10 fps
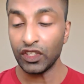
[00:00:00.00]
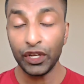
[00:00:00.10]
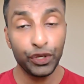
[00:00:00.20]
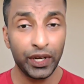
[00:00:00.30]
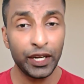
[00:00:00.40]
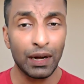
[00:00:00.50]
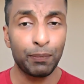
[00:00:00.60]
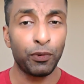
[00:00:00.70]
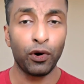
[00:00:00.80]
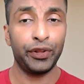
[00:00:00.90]
you need to
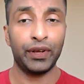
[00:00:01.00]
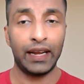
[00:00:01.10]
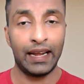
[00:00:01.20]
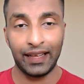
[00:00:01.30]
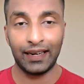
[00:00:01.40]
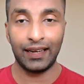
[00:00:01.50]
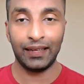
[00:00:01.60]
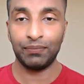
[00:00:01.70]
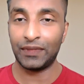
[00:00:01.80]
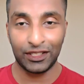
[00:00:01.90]
uphold your
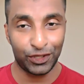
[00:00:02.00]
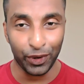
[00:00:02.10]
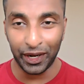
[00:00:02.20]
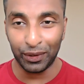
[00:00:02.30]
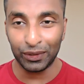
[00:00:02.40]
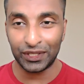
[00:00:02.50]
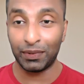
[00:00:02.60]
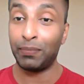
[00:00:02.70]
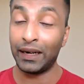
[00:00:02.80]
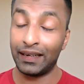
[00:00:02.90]
integrity. That is
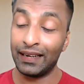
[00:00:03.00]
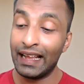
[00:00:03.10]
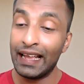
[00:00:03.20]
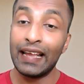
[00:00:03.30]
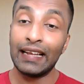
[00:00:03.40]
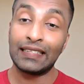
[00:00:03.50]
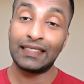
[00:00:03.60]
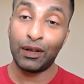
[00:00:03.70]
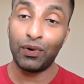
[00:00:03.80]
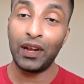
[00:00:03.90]
non-negotiable. But it's
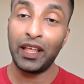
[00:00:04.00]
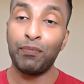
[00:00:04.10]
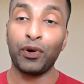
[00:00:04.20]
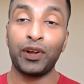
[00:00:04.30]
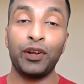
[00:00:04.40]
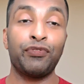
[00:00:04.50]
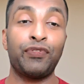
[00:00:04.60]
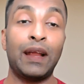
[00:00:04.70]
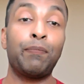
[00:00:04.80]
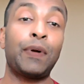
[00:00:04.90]
equally important to
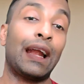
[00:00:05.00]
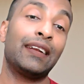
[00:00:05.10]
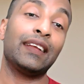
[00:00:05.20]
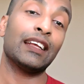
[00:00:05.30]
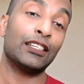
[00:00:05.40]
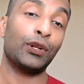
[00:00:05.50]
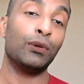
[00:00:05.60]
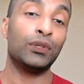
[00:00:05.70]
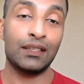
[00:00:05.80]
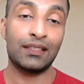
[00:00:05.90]
find practical
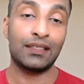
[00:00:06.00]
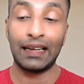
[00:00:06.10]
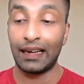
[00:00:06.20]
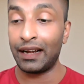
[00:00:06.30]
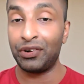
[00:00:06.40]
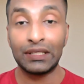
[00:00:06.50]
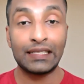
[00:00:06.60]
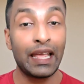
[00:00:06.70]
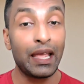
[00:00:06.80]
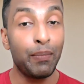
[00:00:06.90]
solutions that address
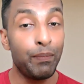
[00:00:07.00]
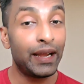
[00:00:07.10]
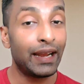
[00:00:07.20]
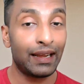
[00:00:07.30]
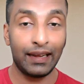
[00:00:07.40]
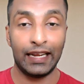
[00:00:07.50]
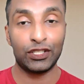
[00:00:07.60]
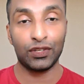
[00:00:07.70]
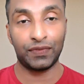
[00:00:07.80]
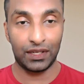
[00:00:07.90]
the immediate
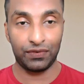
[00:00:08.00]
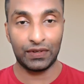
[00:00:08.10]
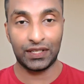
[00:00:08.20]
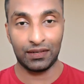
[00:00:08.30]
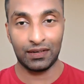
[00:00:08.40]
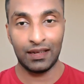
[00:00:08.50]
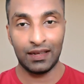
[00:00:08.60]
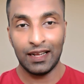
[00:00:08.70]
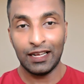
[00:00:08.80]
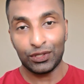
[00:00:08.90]
needs of the situation.
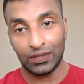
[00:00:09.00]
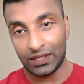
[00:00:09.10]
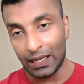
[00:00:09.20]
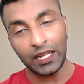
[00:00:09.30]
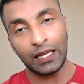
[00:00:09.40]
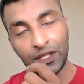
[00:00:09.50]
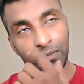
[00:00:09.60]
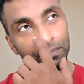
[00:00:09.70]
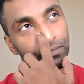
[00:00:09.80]
So sometimes